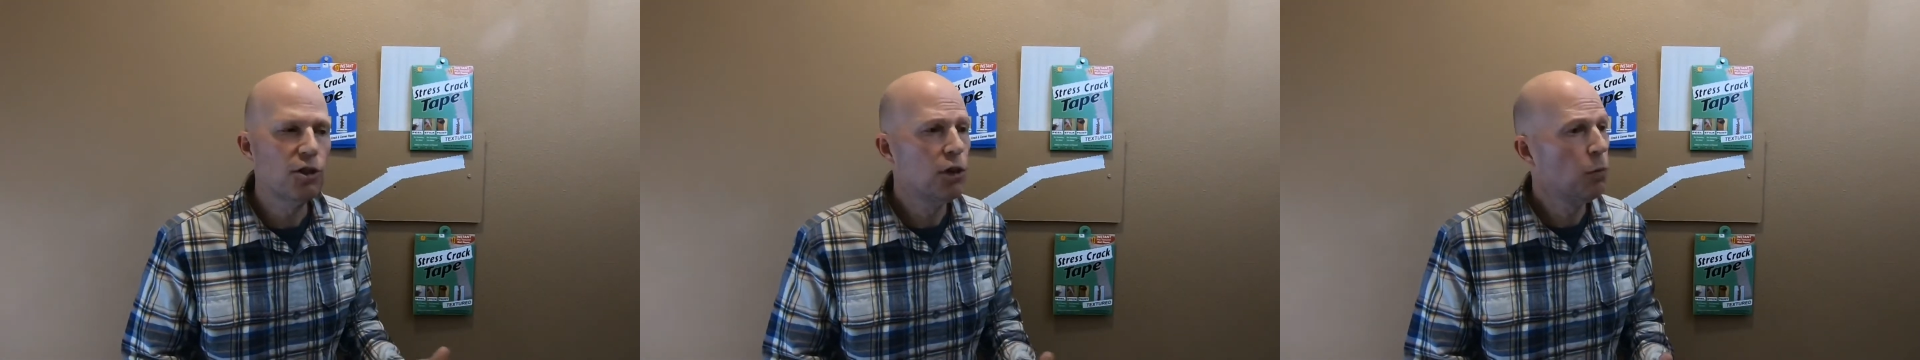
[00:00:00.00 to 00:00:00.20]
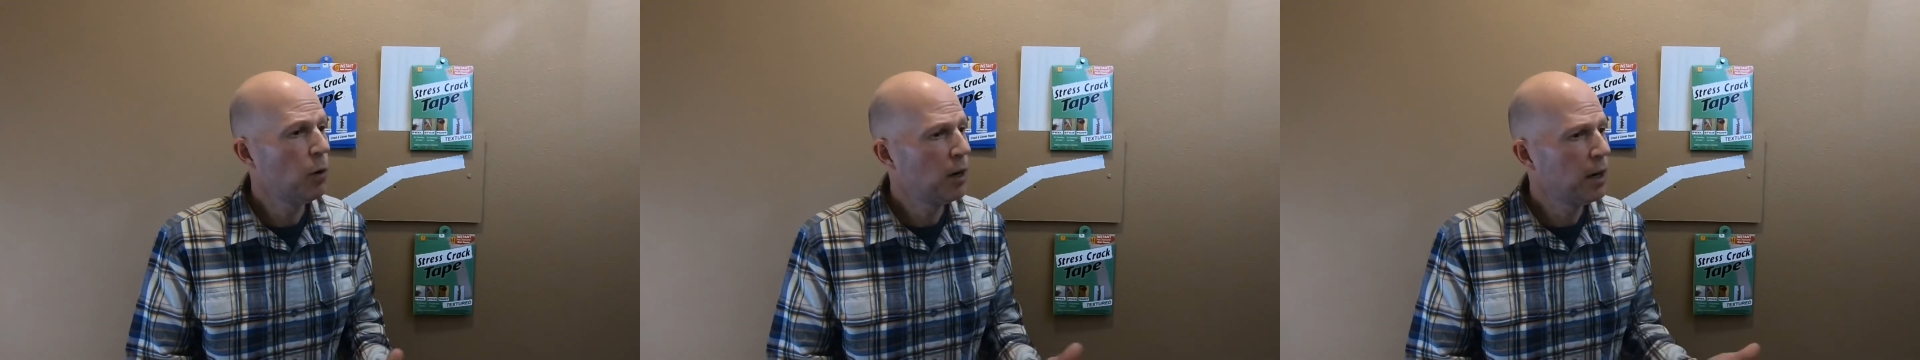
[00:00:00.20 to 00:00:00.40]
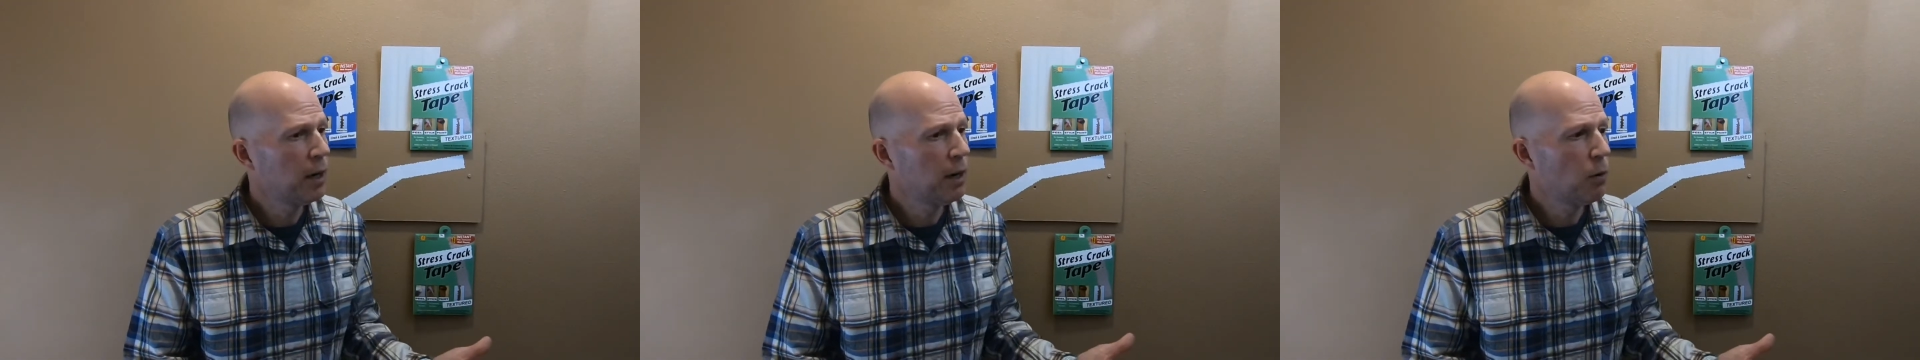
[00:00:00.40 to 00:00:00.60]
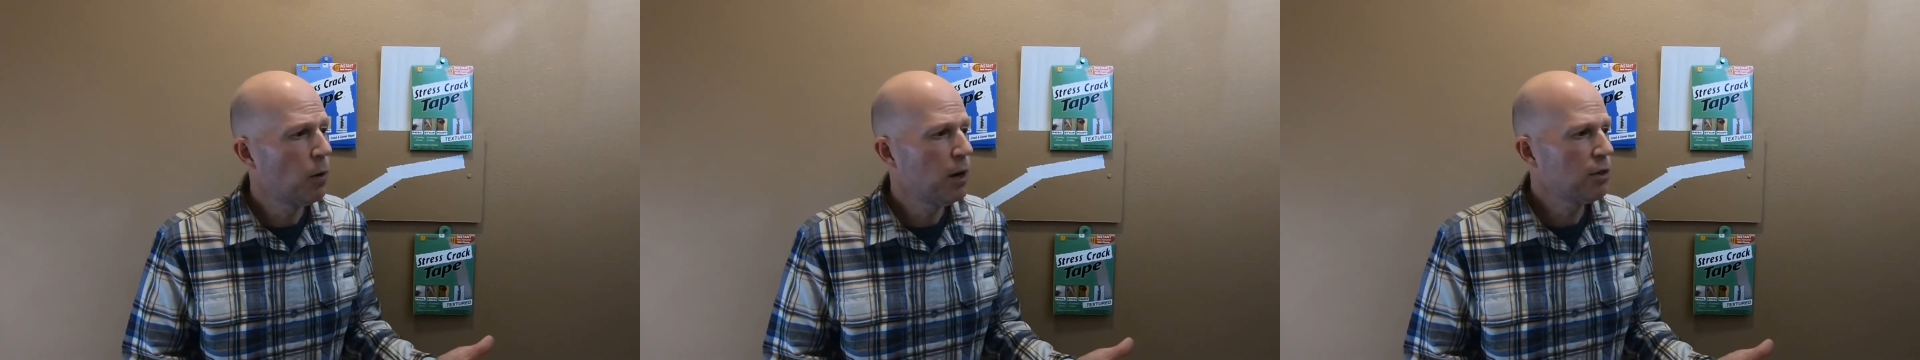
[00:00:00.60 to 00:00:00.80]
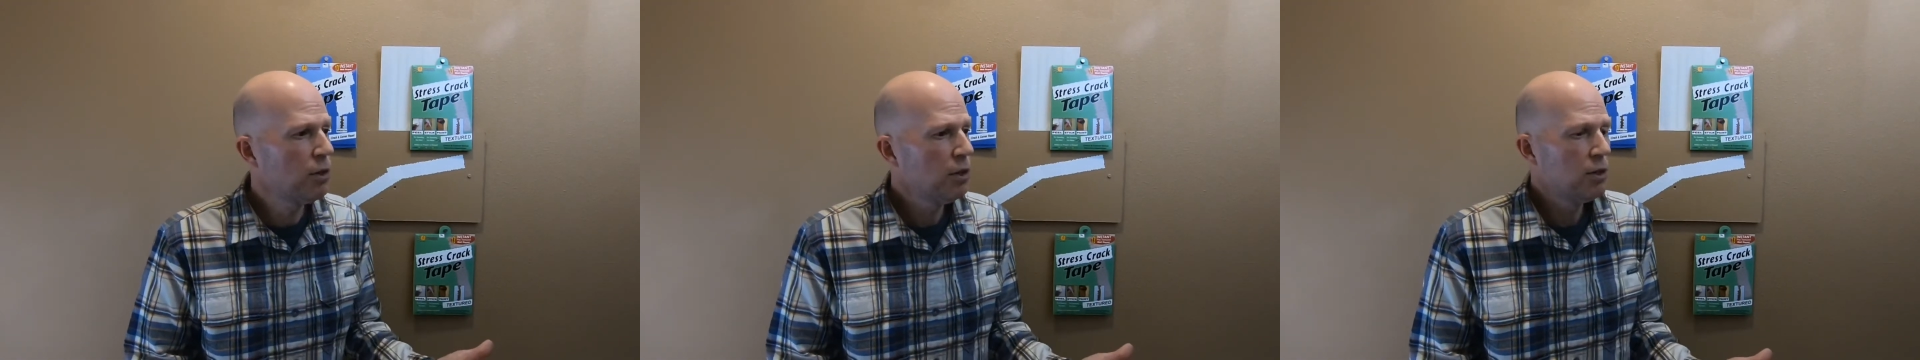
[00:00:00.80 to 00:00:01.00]
you want any
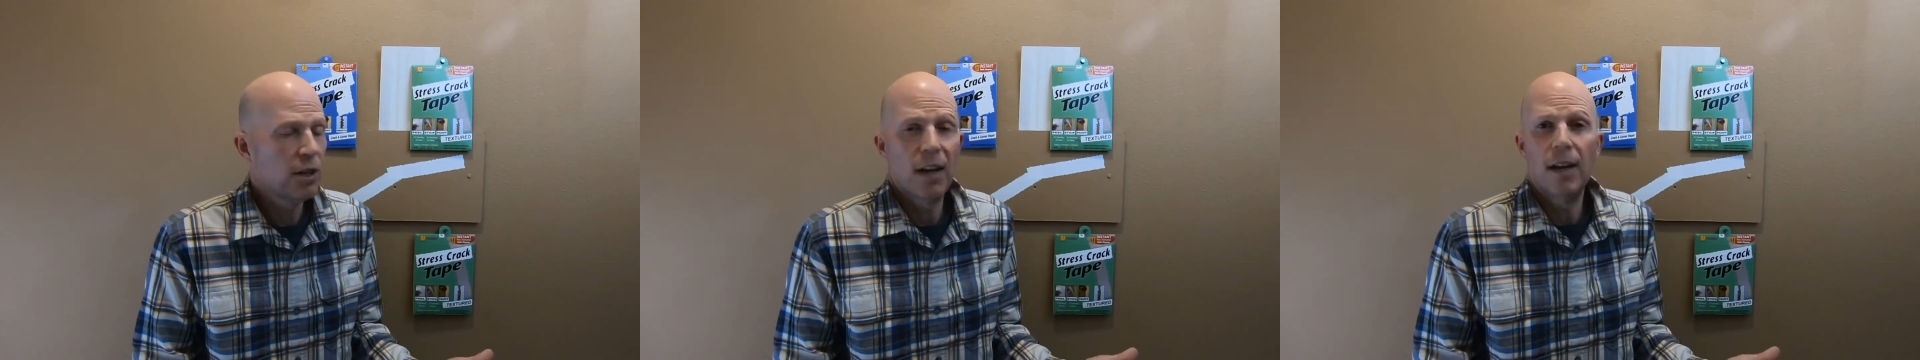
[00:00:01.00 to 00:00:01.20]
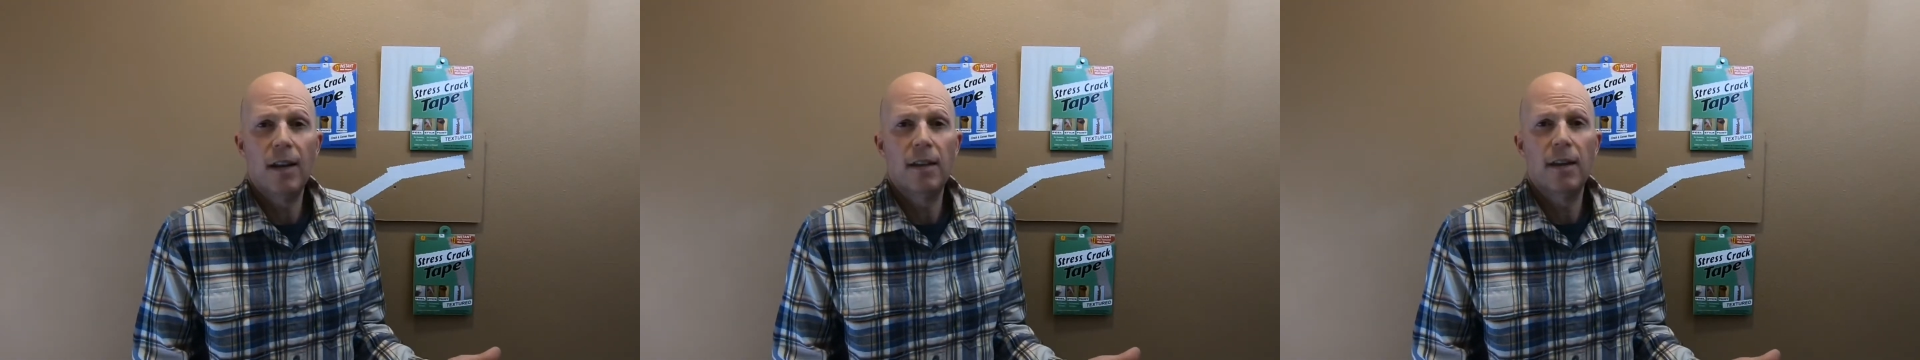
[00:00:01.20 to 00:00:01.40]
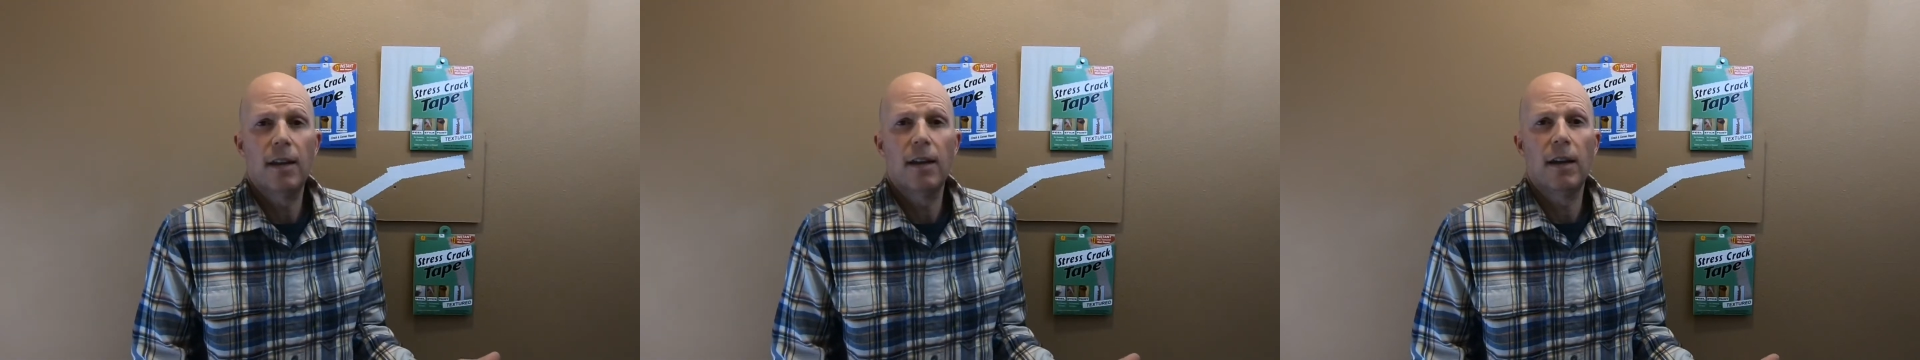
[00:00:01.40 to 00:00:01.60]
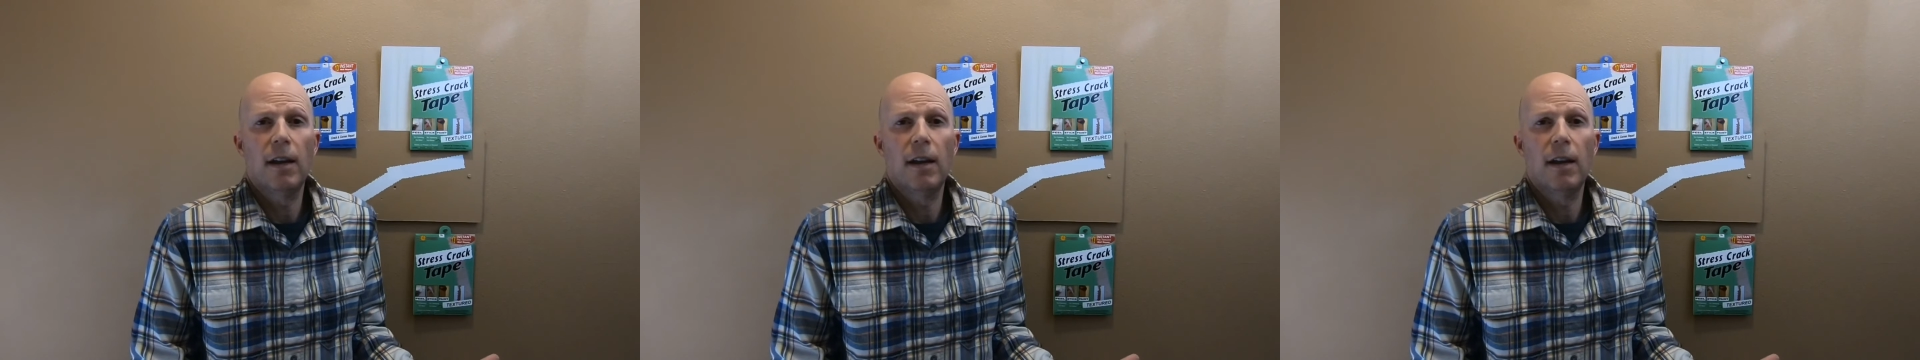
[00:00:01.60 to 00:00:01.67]
questions, anything,